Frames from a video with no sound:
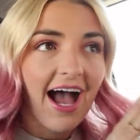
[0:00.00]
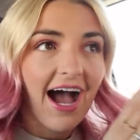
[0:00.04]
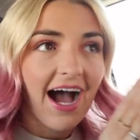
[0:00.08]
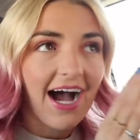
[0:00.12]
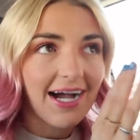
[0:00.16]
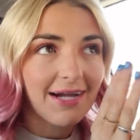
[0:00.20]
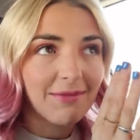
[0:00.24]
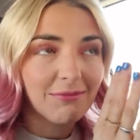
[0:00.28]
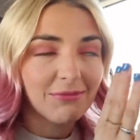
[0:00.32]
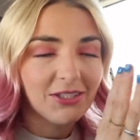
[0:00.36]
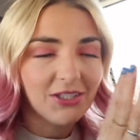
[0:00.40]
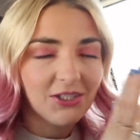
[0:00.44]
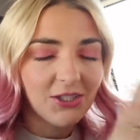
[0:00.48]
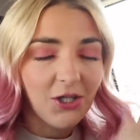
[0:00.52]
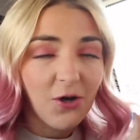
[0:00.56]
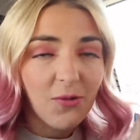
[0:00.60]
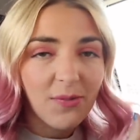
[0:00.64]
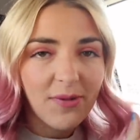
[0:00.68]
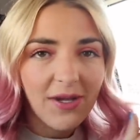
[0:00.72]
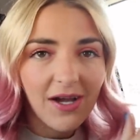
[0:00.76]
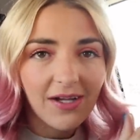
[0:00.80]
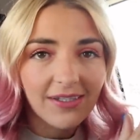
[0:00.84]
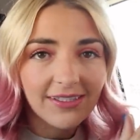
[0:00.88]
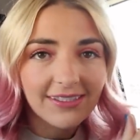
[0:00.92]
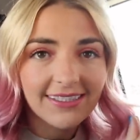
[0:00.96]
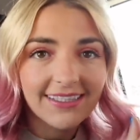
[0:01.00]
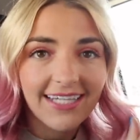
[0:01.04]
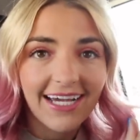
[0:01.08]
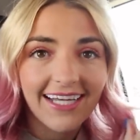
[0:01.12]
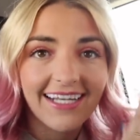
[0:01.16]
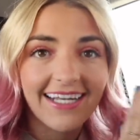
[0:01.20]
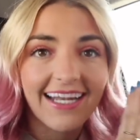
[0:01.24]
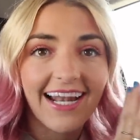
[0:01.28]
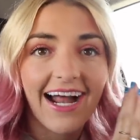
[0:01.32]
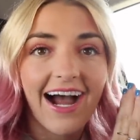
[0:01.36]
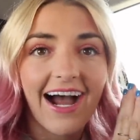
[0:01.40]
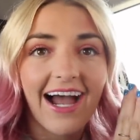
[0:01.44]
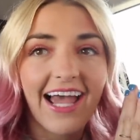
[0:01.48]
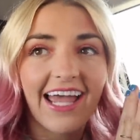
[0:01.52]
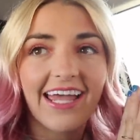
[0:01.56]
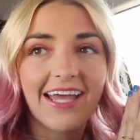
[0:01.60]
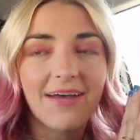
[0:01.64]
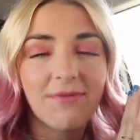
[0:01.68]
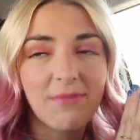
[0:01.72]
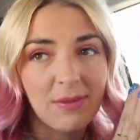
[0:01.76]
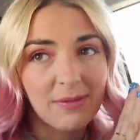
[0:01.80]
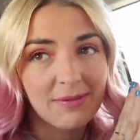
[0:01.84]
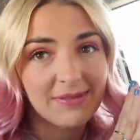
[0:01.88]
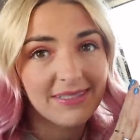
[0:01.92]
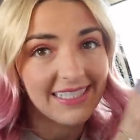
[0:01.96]
I'm so beyond excited. I
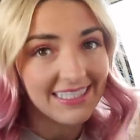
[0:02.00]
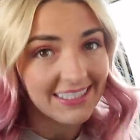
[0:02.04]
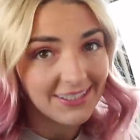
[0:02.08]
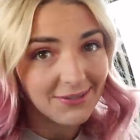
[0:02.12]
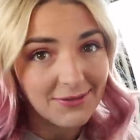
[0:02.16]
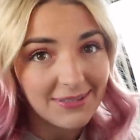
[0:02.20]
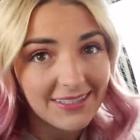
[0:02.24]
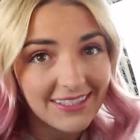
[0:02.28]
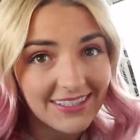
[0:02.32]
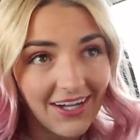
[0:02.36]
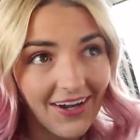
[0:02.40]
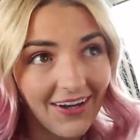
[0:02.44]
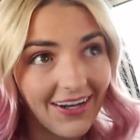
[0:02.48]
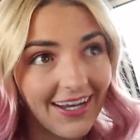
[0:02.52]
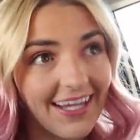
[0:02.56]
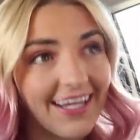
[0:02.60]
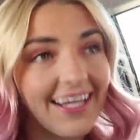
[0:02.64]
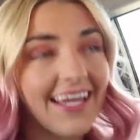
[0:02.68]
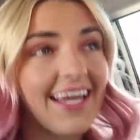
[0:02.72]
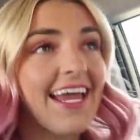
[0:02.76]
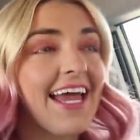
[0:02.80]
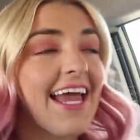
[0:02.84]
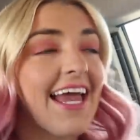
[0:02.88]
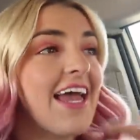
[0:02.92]
am obsessed with Sonic.